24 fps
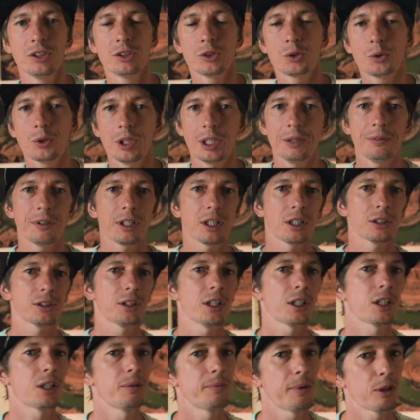Today we're going to
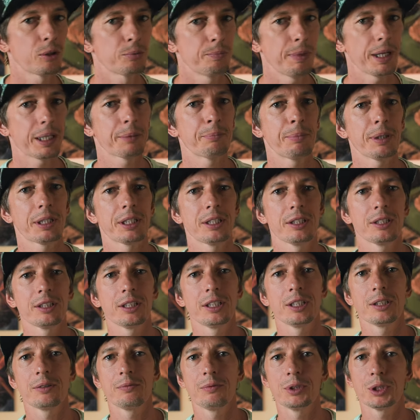talk about backpacking
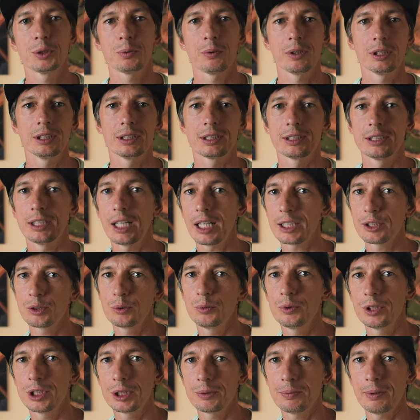gear, which one is not
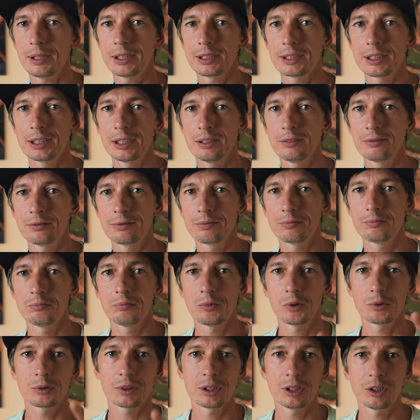too expensive,
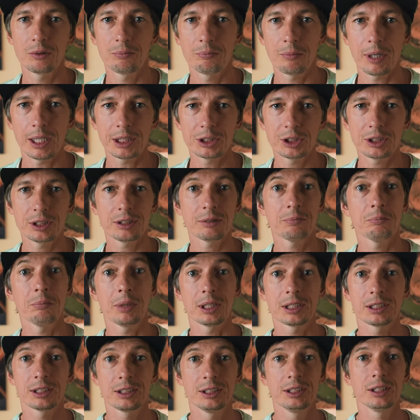mostly on budget,
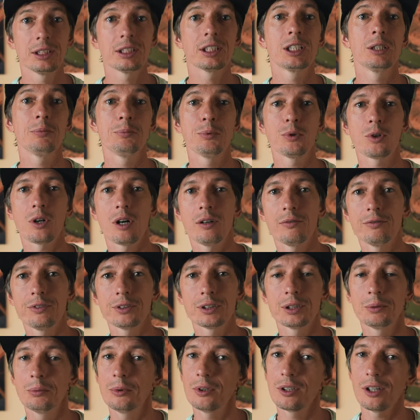but still keep you
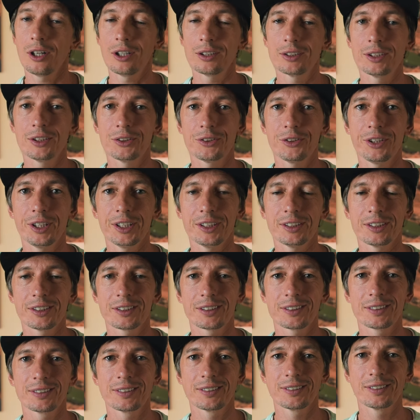comfortable on the
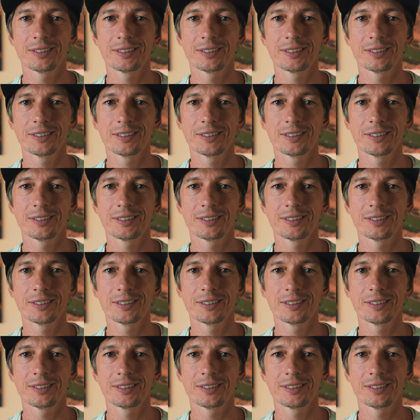trails.